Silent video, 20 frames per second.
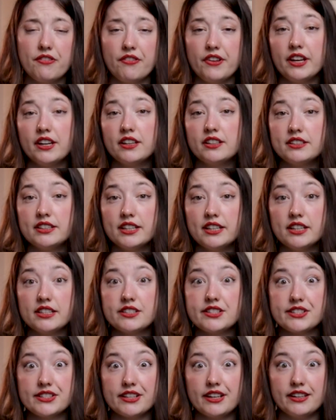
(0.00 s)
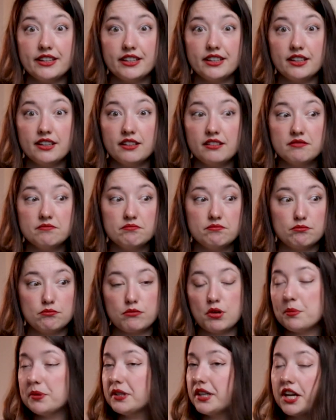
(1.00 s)
think that selling
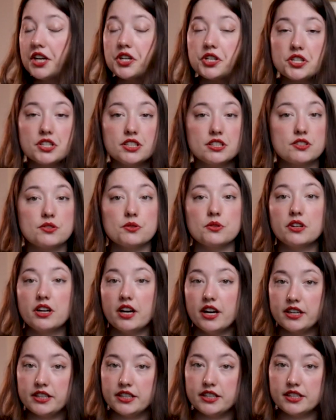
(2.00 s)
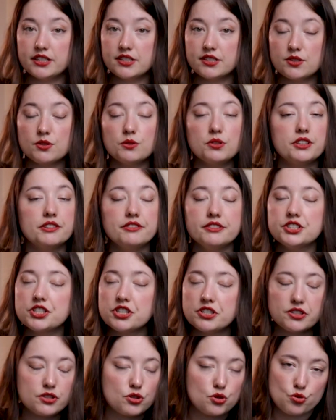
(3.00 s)
propagations or cuttings, or even
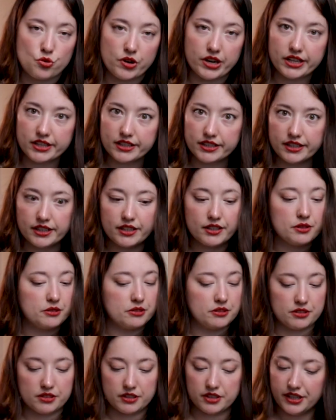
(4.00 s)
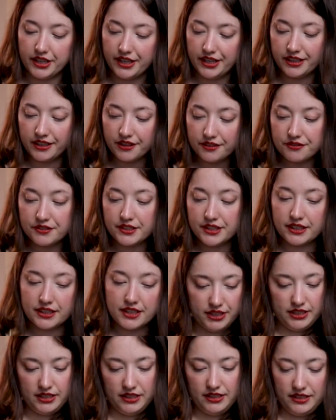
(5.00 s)
just trading or gifting
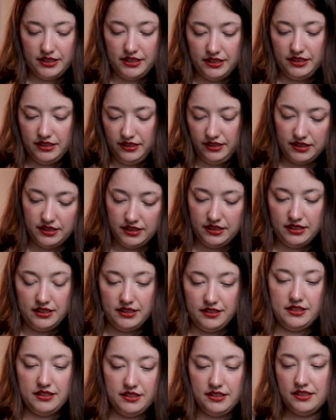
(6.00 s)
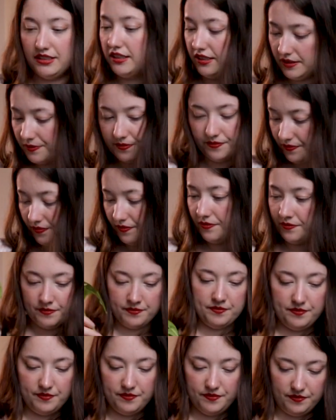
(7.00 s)
cuttings, is just such a
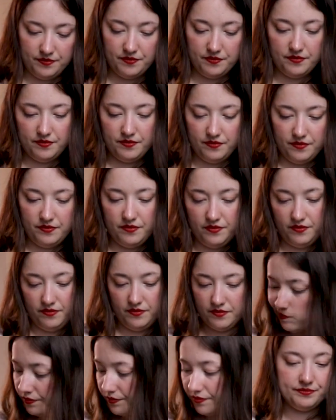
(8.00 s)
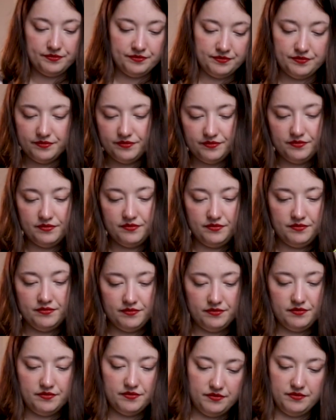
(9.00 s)
nice part of keeping
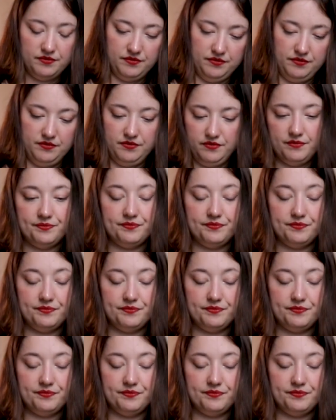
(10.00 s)
houseplants.